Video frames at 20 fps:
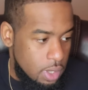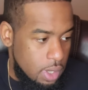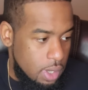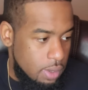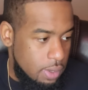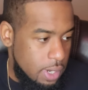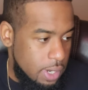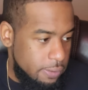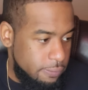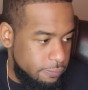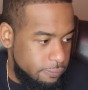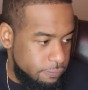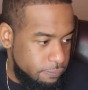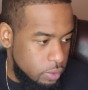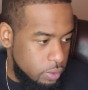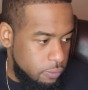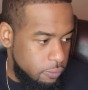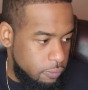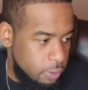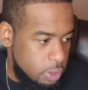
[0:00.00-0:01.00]
All right,
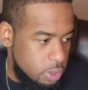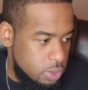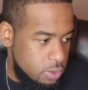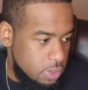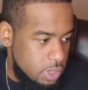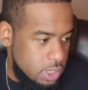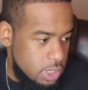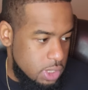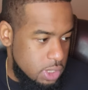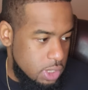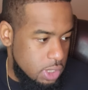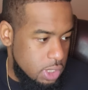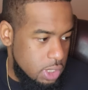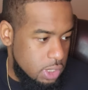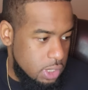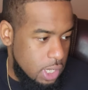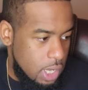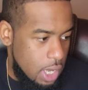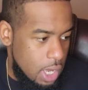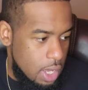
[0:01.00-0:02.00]
first question
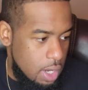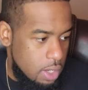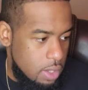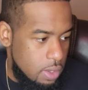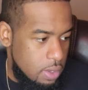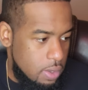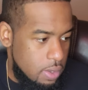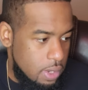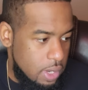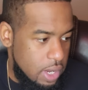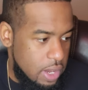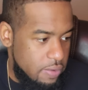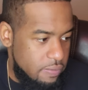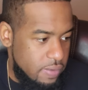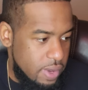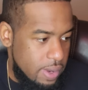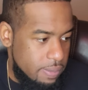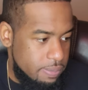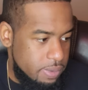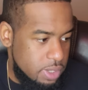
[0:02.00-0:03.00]
is, how long
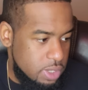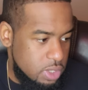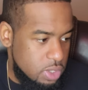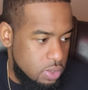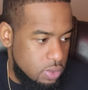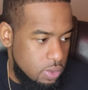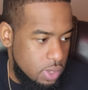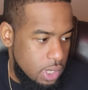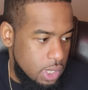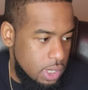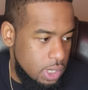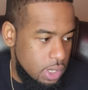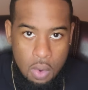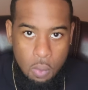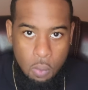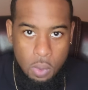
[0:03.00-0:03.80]
have I been training?